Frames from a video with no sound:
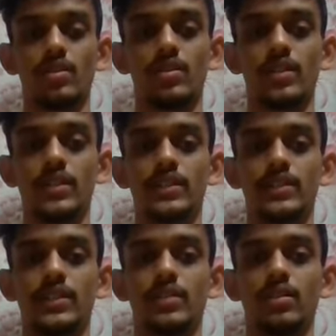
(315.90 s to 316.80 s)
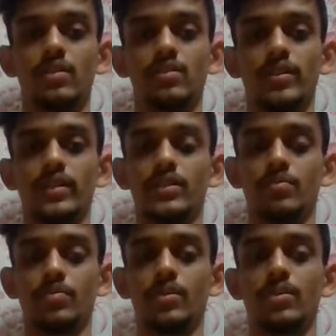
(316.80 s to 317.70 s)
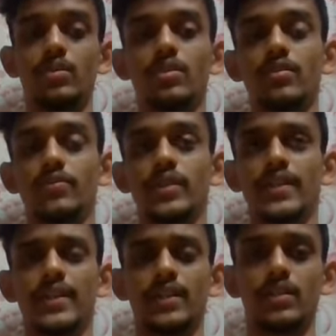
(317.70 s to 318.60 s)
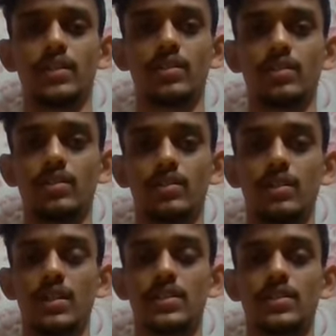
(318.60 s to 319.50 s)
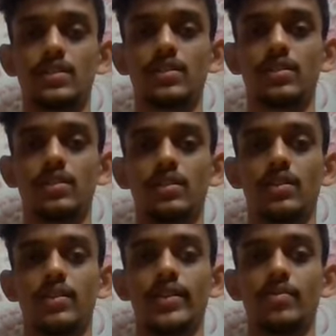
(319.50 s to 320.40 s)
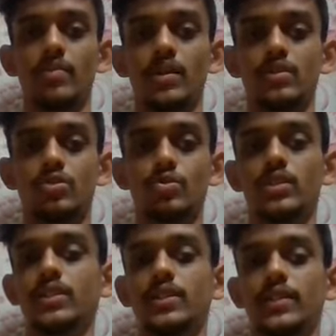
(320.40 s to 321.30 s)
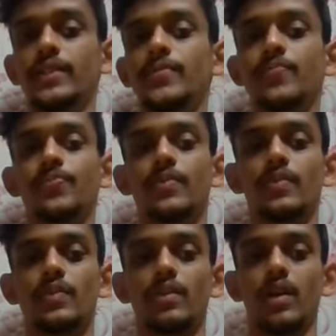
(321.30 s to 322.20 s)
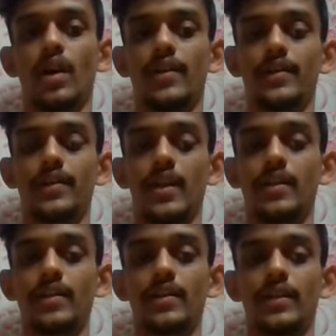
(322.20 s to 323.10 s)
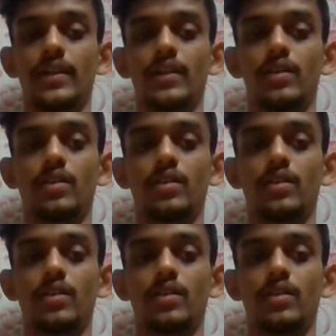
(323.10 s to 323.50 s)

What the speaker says: Let's see another example. We'll take a class name as student3 and that take